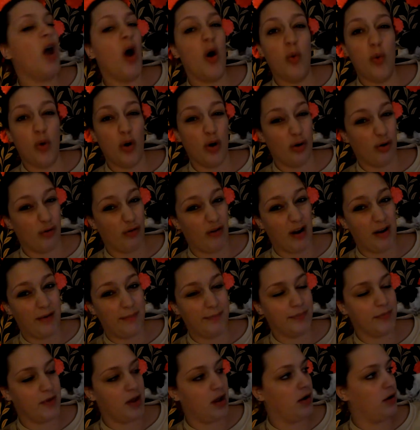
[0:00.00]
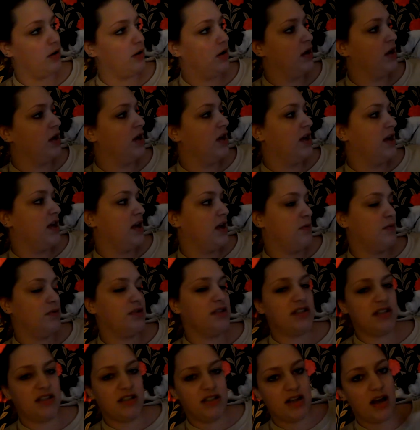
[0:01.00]
a walk run. He
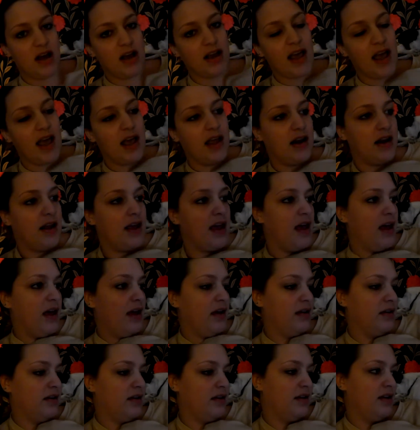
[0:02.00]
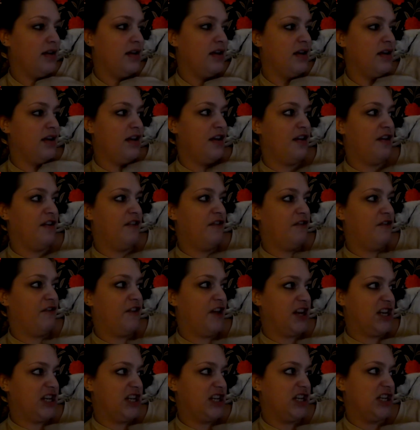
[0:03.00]
wants to start getting
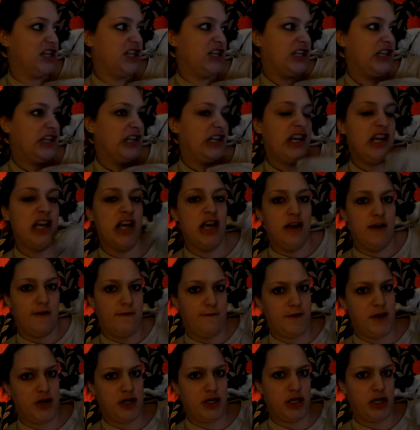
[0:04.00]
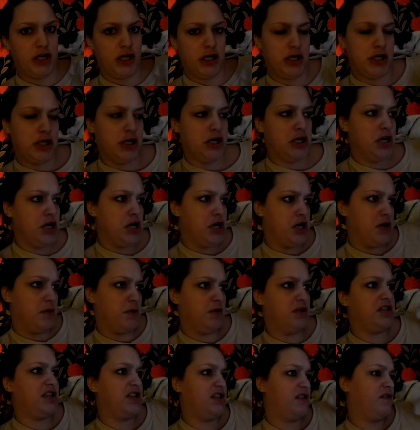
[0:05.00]
fit, fit. He
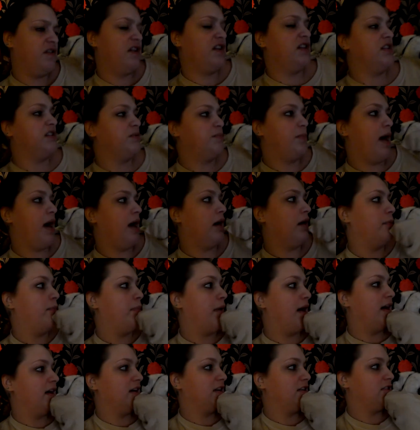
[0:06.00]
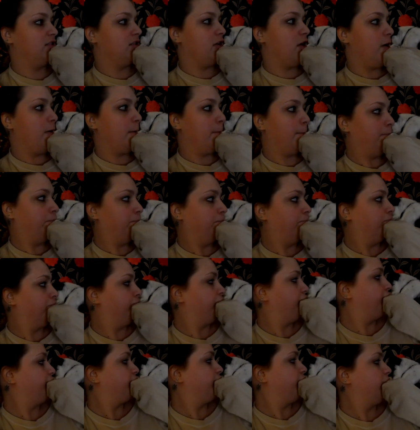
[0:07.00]
wants his fitness back, back so
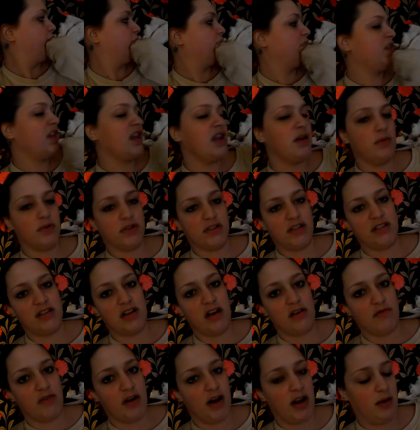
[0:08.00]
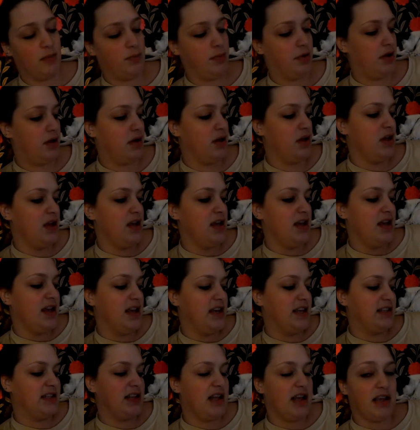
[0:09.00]
he wants to start running, but
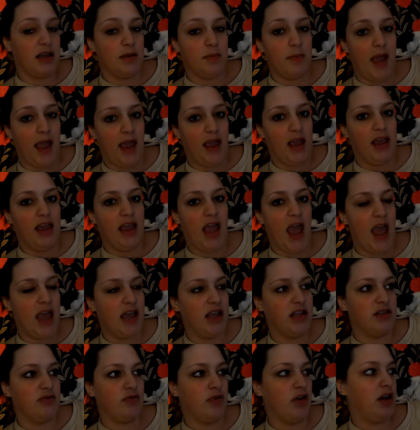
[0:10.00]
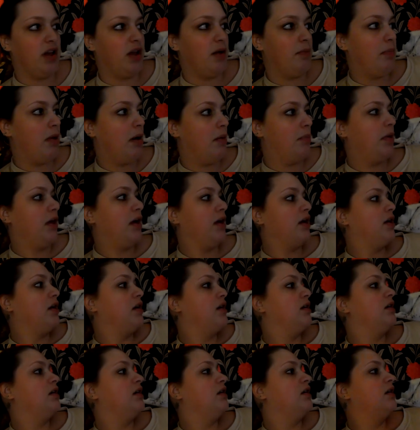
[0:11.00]
he's like me, he hates running in public.